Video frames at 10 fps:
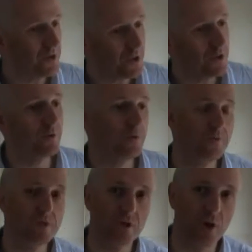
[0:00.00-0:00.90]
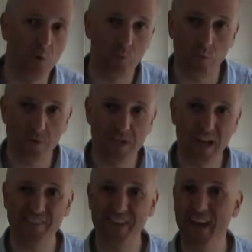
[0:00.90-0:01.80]
use the hot water
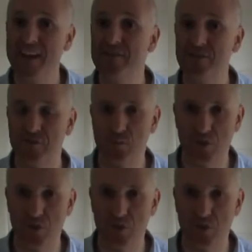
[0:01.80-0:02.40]
at the end of the